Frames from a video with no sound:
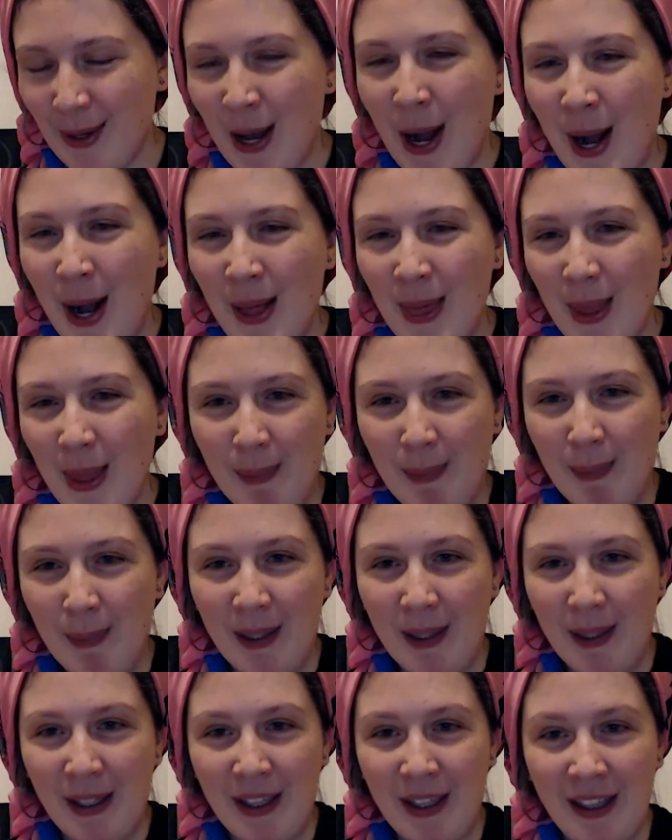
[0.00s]
the
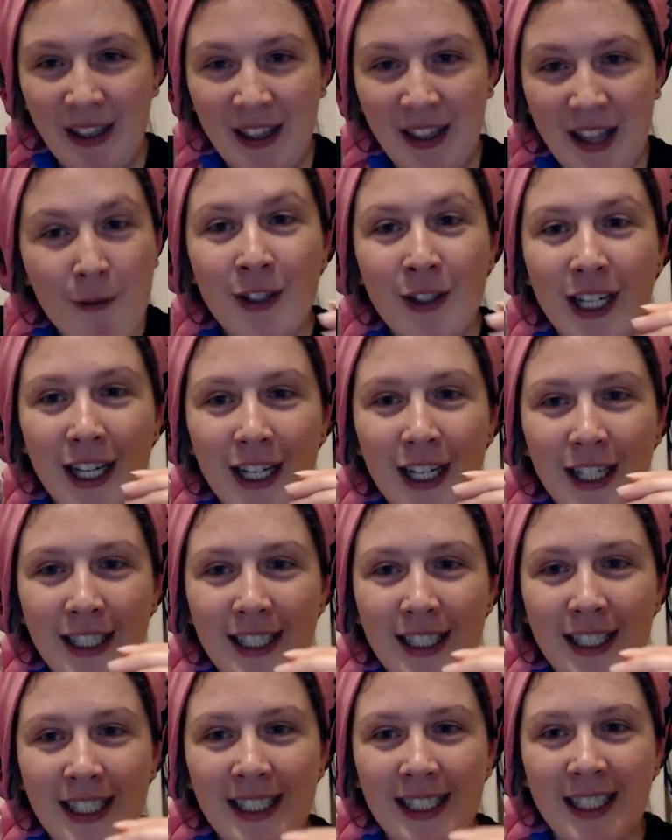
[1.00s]
beloved
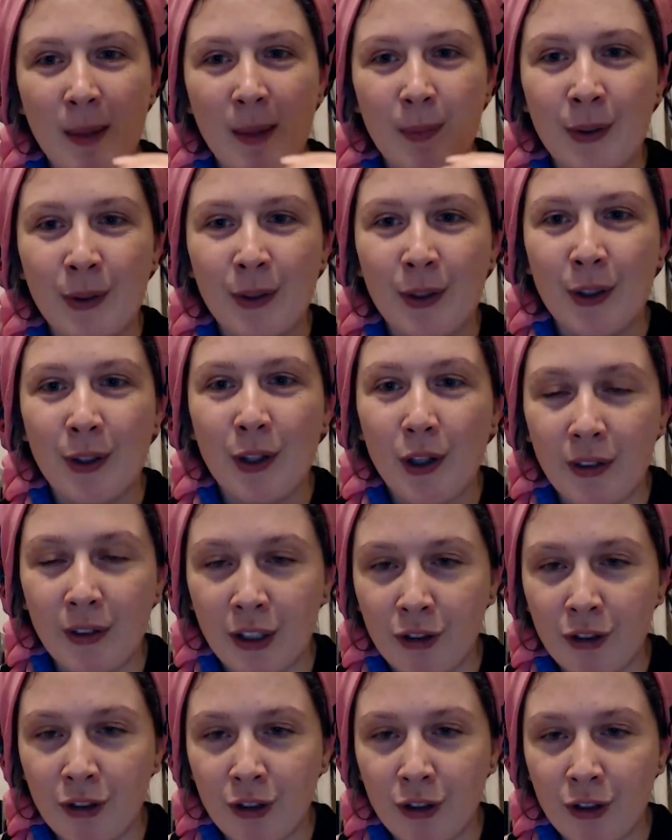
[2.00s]
disciple of
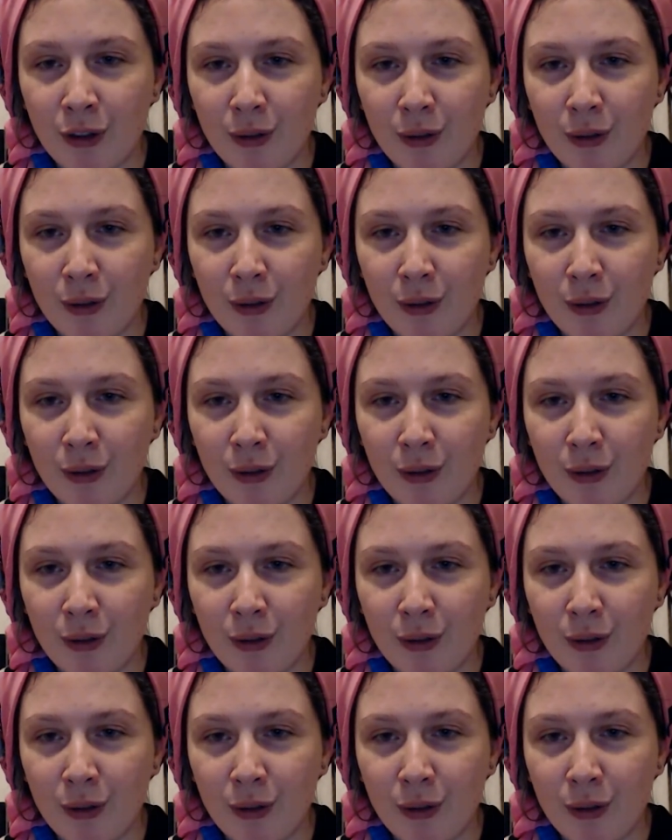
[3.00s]
Yeshua.